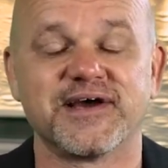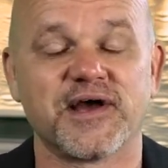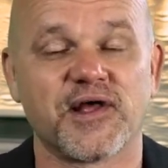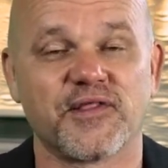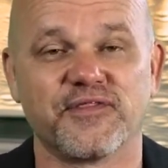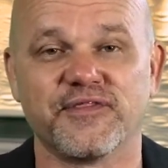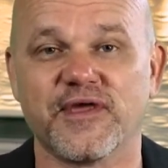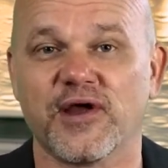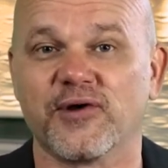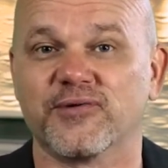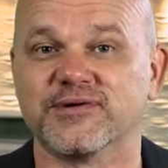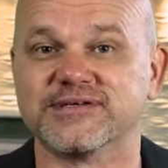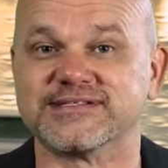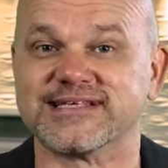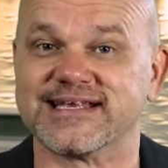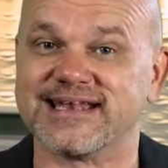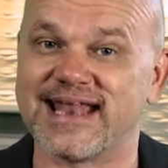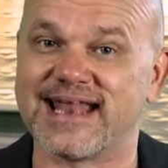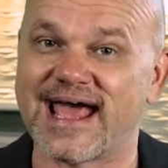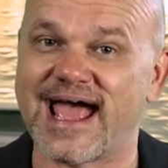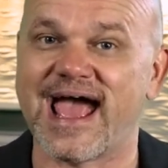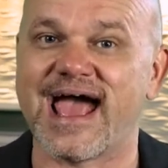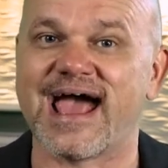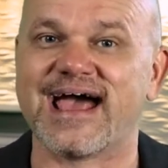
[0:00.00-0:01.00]
there was an
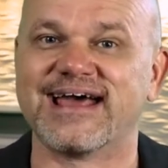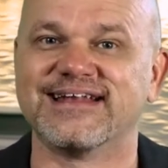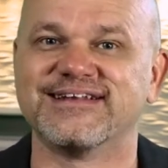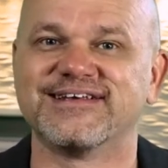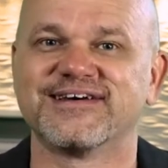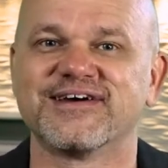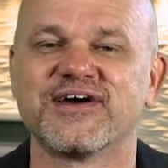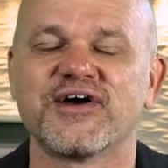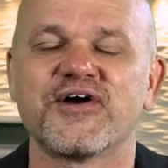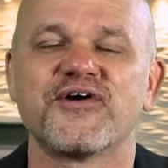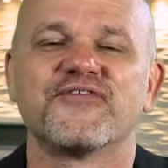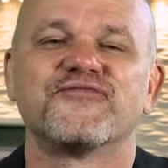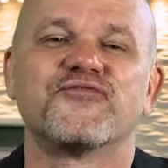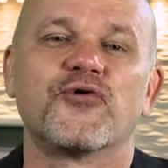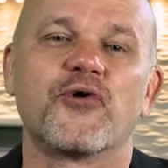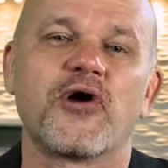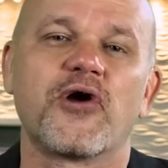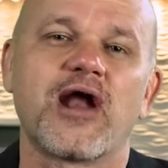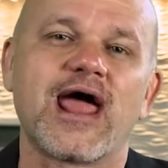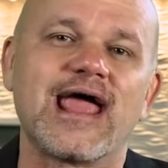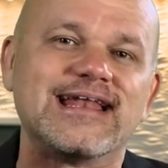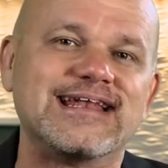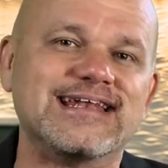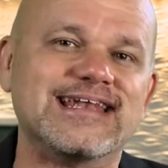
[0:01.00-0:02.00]
ad for
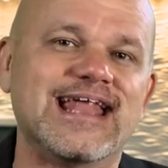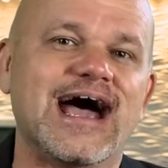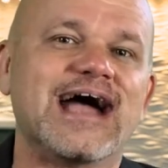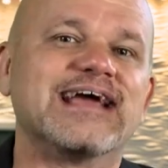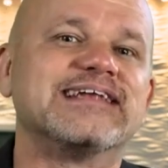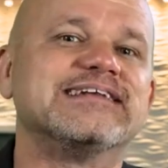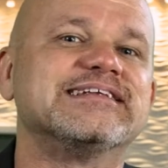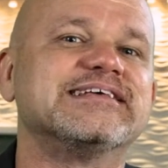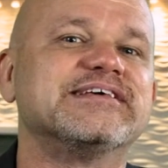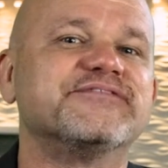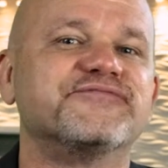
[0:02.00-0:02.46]
a 90